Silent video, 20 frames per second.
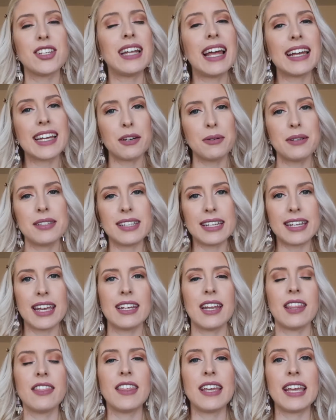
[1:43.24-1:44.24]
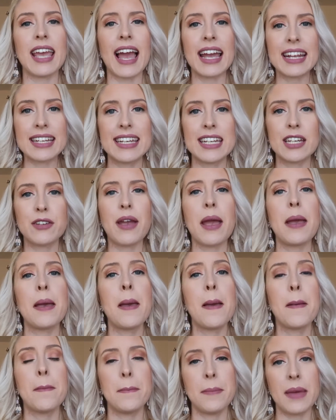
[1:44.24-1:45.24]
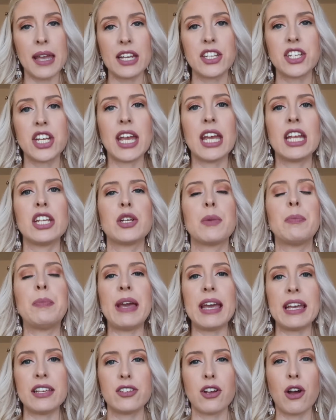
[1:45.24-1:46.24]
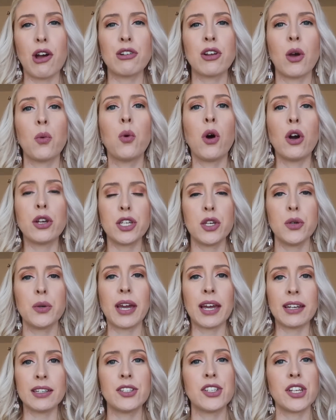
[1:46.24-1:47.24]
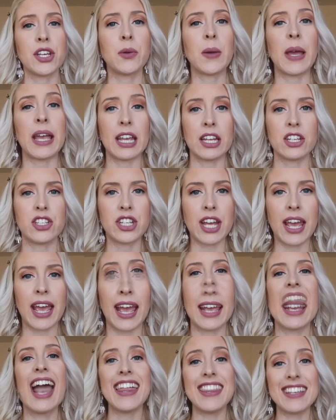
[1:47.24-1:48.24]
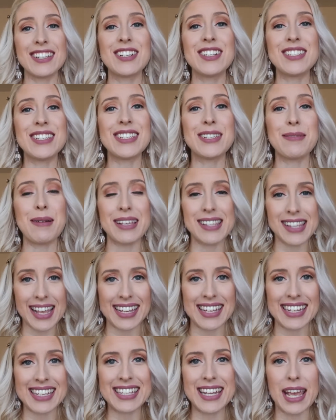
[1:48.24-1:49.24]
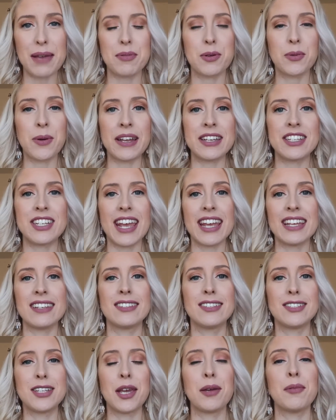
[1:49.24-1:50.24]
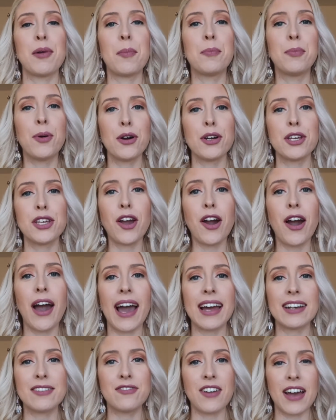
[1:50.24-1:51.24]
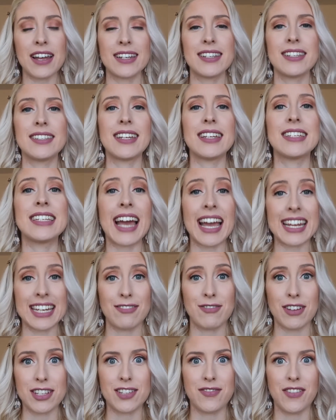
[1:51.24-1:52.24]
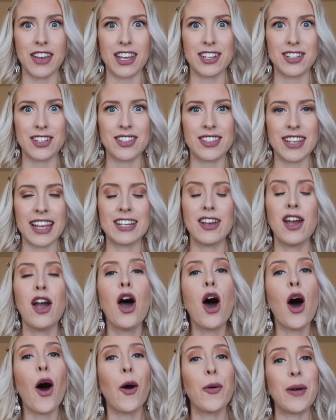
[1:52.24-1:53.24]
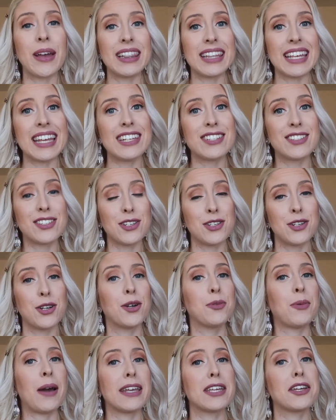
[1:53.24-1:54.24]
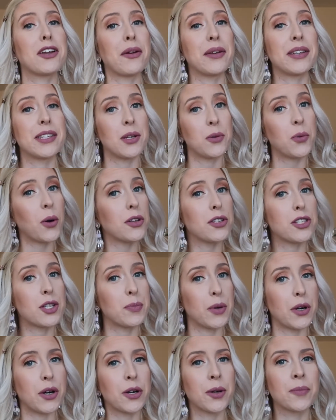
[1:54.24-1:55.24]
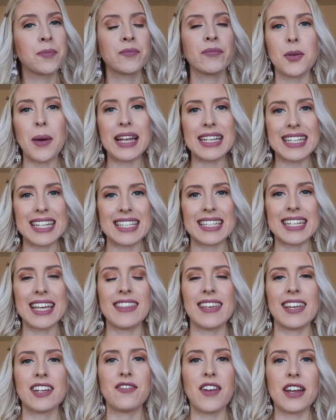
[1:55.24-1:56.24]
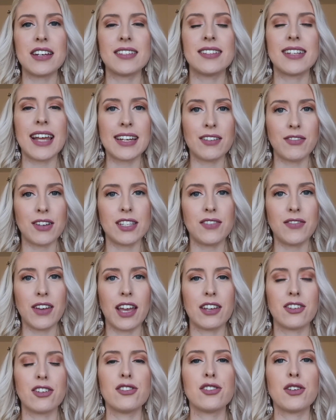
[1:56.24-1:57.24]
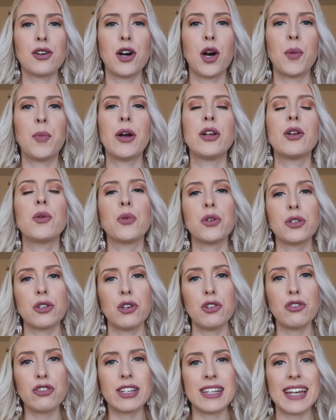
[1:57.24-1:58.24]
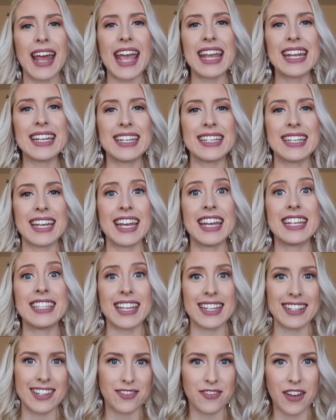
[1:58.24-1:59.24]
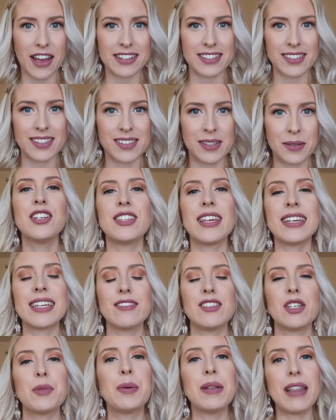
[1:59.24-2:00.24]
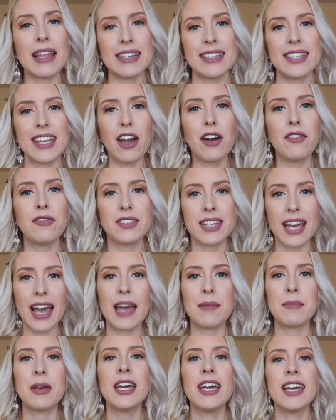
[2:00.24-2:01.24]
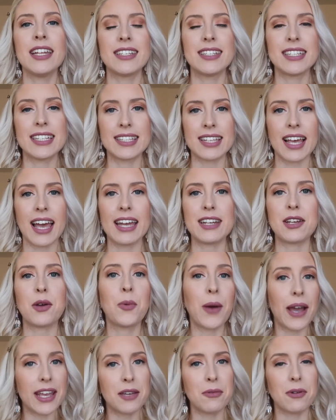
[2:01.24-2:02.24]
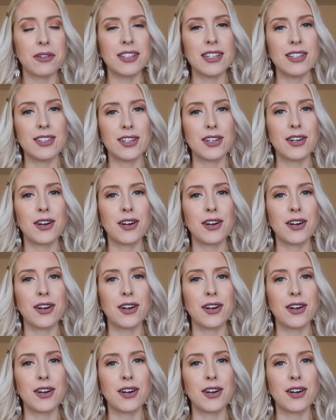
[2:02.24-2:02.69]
So like I was saying, the itinerary may change based on what you can do each day, and this goes into our second tip, which is to book your advanced dining reservations in, or at least know where you're going to want to book. So at Disney, the advanced dining reservations open 180 days in advance, so that gives you plenty of time to decide where you're wanting to